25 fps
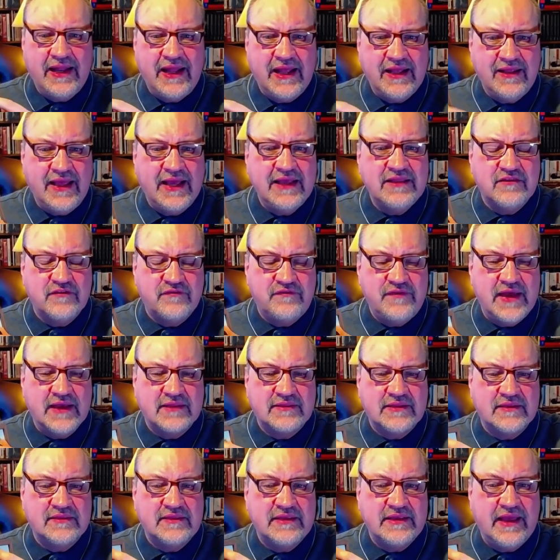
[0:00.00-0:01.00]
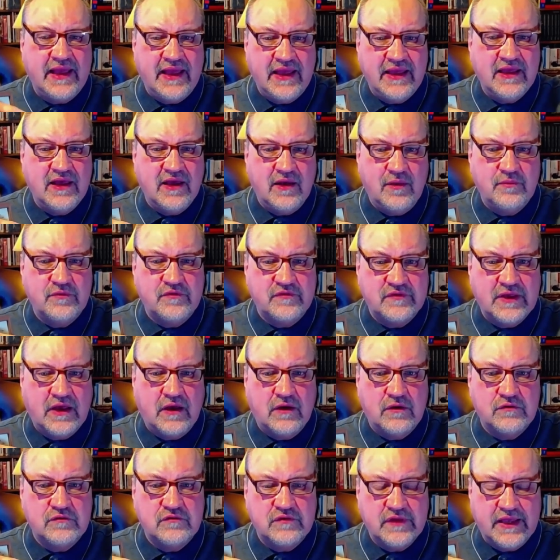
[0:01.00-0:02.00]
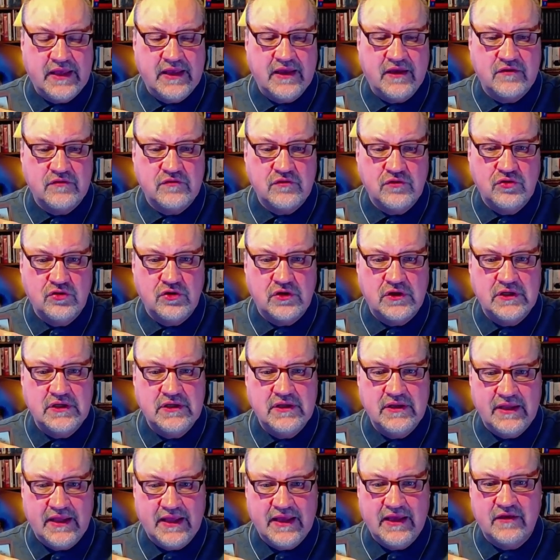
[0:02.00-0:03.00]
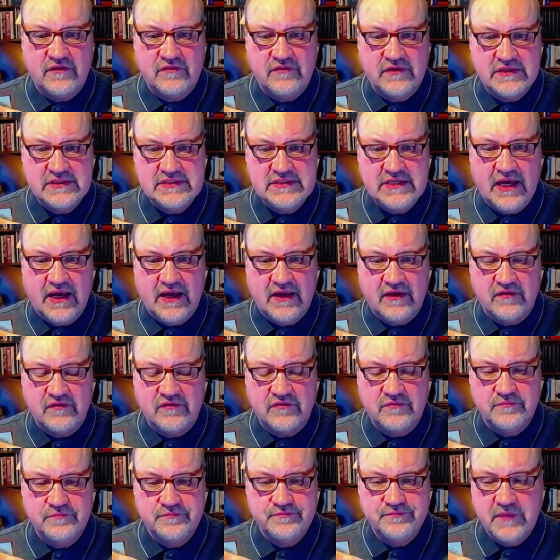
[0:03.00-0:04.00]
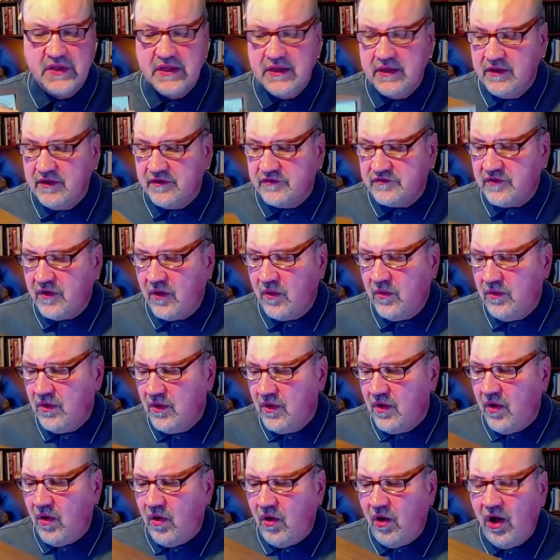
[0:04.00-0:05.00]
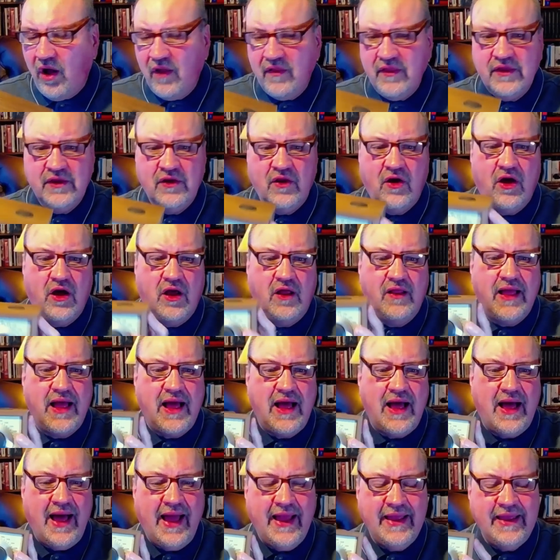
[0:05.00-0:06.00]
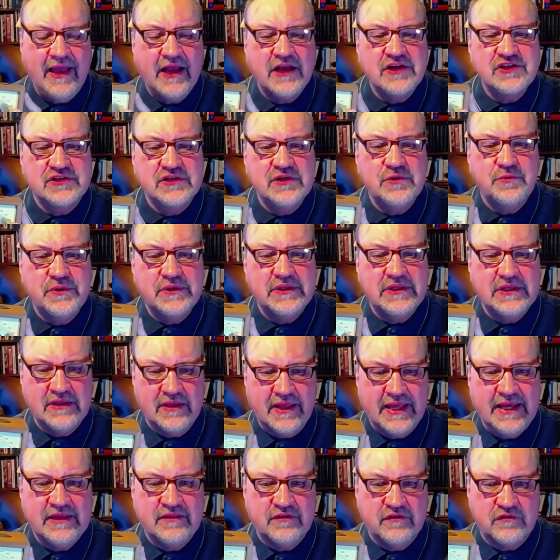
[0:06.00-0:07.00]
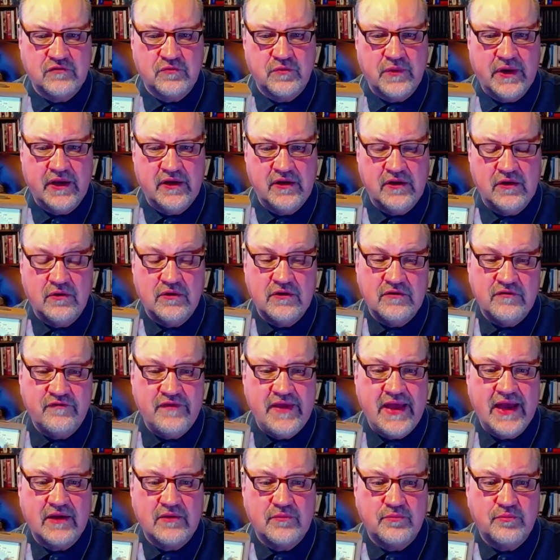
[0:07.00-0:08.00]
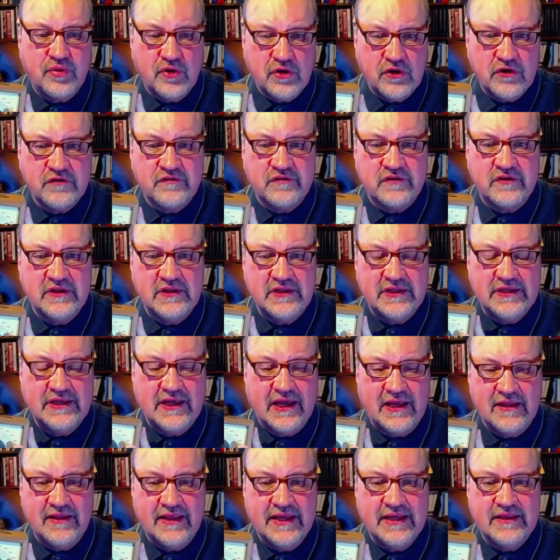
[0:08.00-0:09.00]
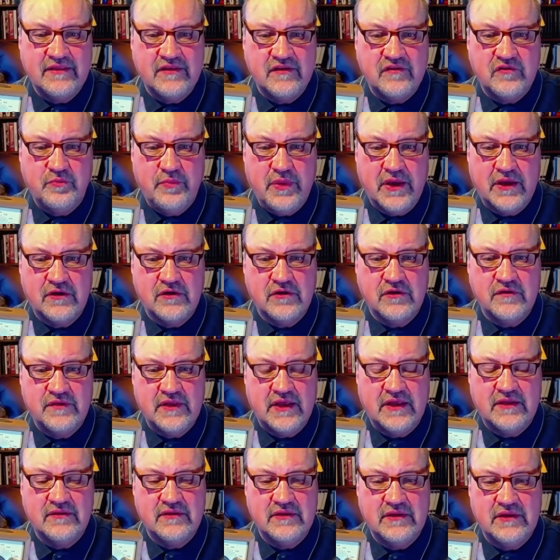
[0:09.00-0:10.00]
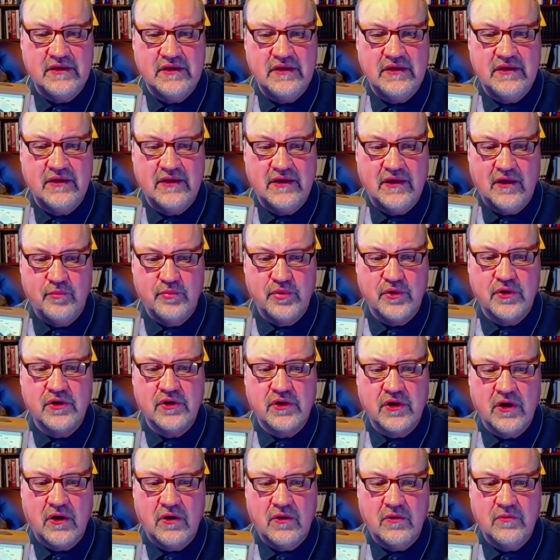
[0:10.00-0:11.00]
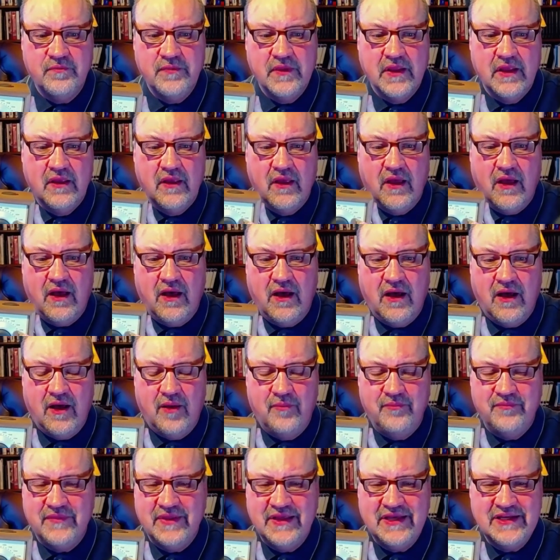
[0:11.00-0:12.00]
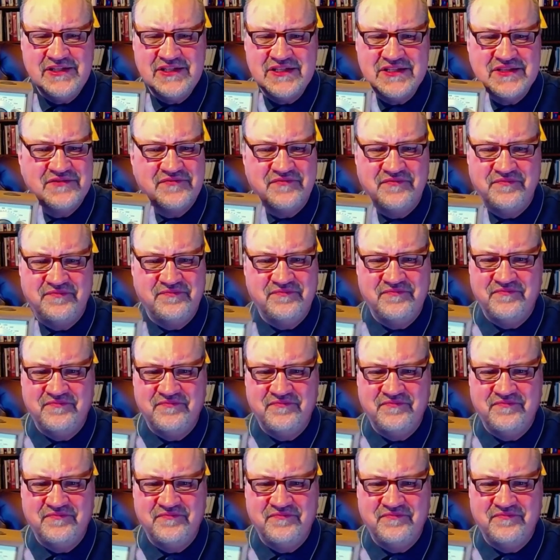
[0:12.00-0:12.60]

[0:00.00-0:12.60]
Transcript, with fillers: and I like the fact that the A M sounds as good as it does. So all in all, I actually really like this radio. In fact, personally, I like this better than the Albergo. Um, it just